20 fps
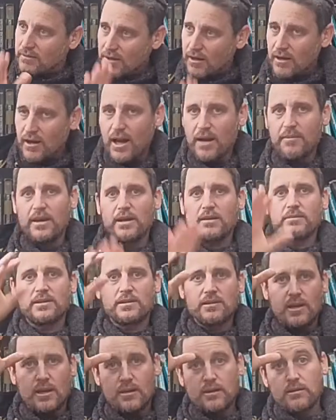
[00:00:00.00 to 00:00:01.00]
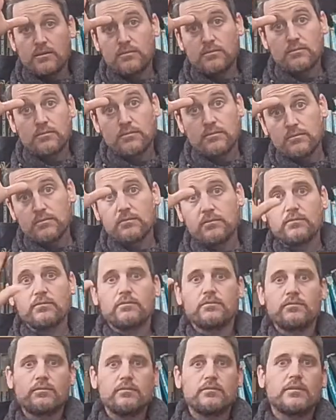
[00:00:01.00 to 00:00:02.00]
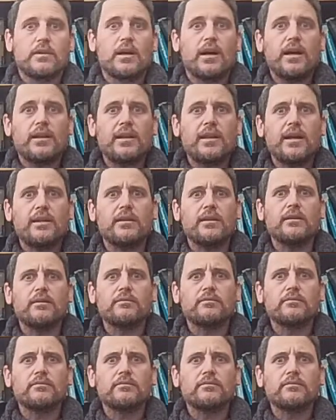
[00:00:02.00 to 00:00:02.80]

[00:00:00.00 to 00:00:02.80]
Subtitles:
I made a mistake? Chatati.